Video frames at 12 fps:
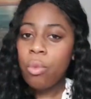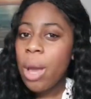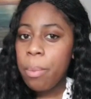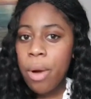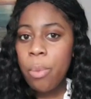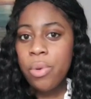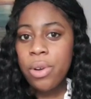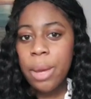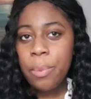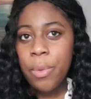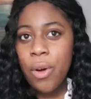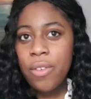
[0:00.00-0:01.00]
quite
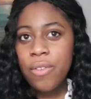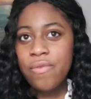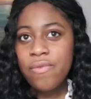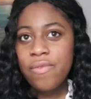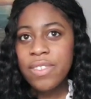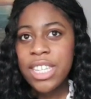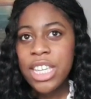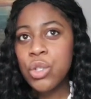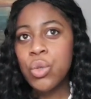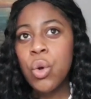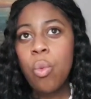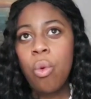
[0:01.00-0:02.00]
popular, but
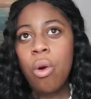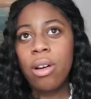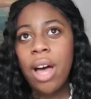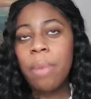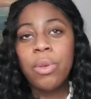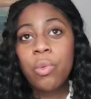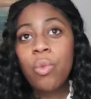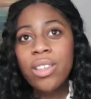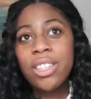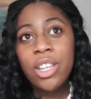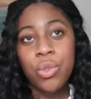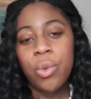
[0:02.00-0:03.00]

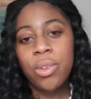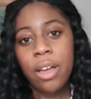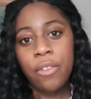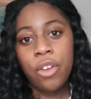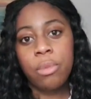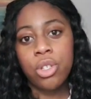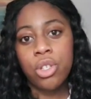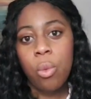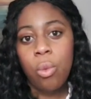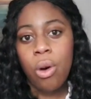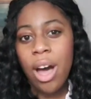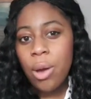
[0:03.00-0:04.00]
what they do in that firm is
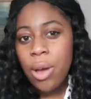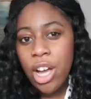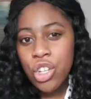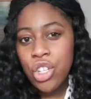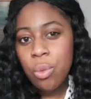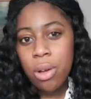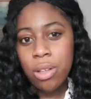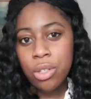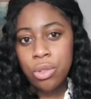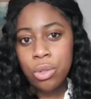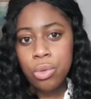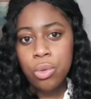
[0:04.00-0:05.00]
not what I actually
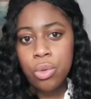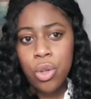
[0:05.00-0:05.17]
wanted to do.